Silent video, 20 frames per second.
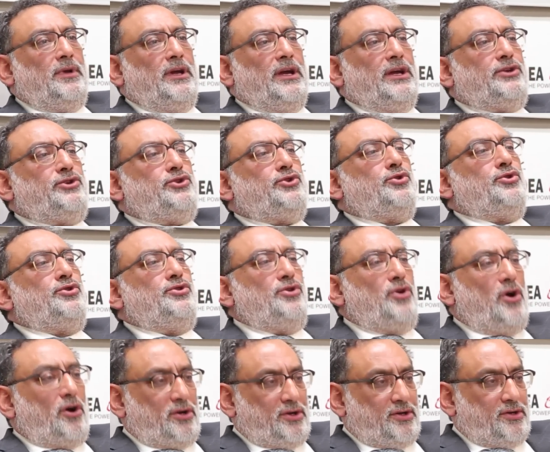It should
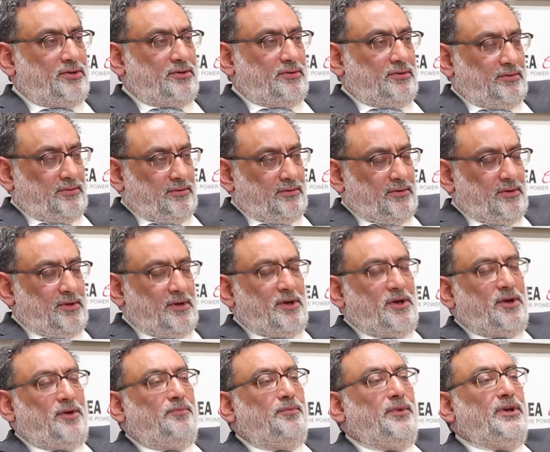not
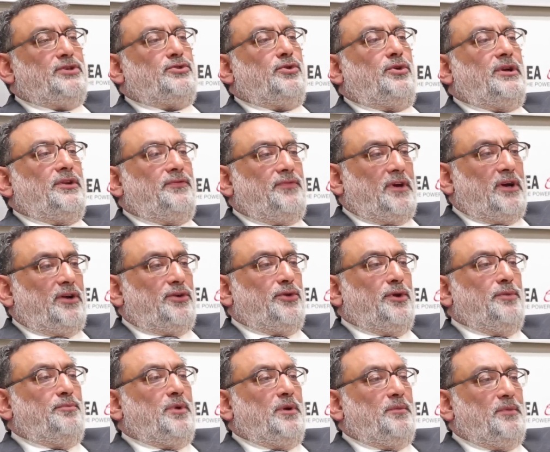be so difficult to
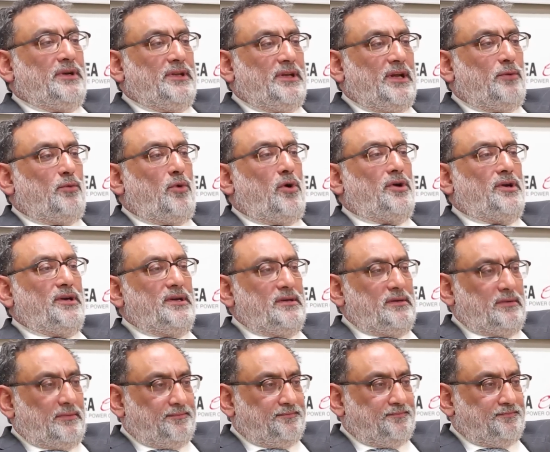implement the award
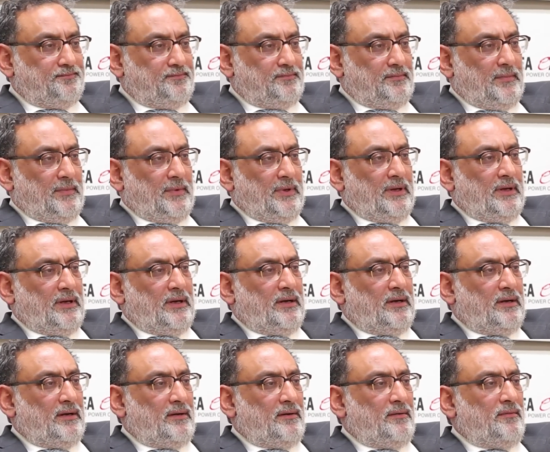in
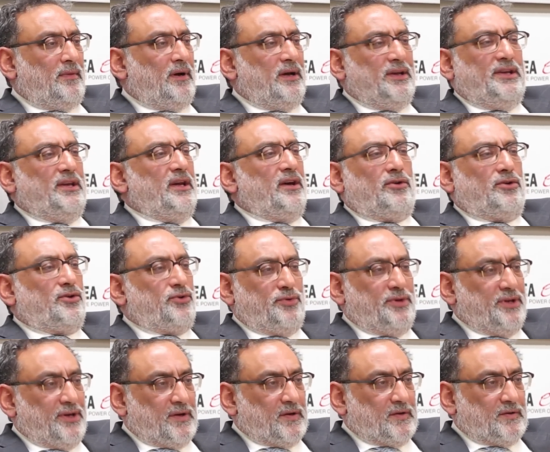a year or 2
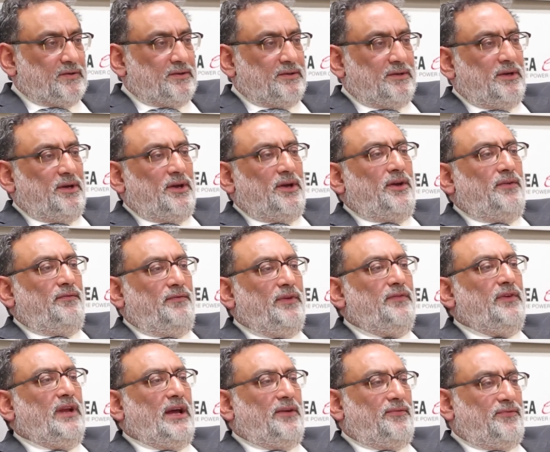years. We
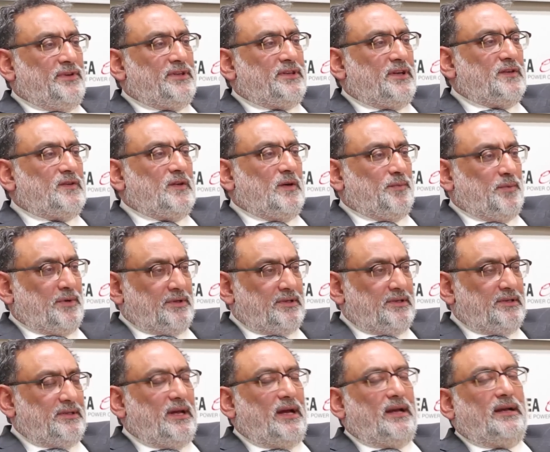will have fiscal
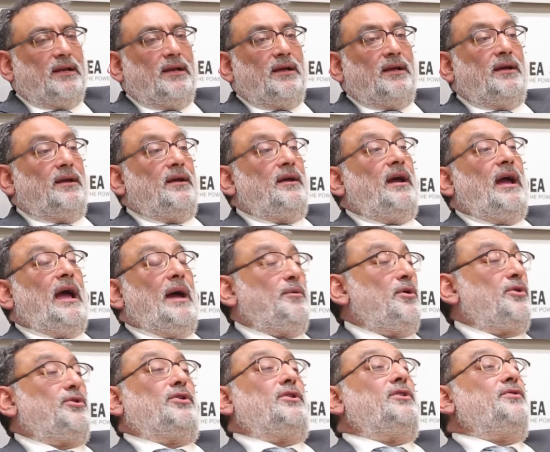surpluses in that. I'm
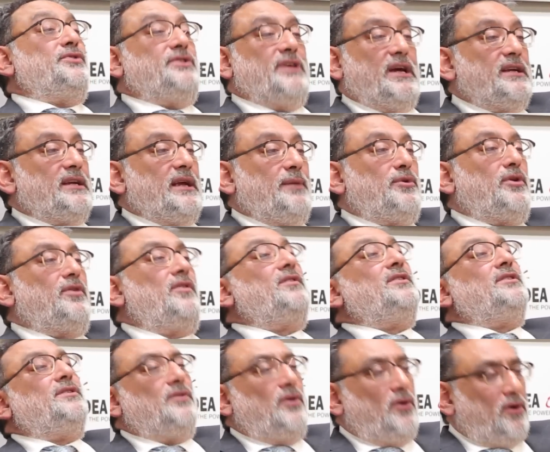not talking of J&K, I'm
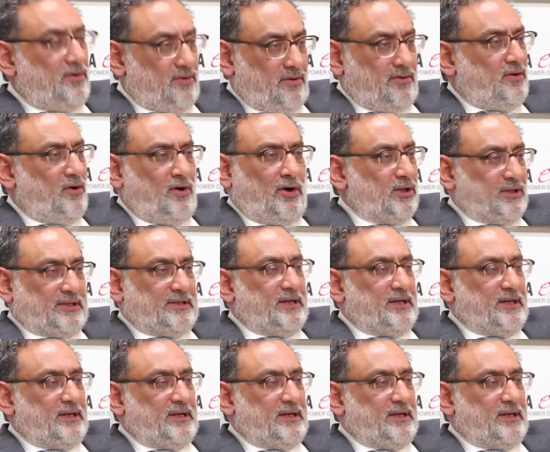talking of all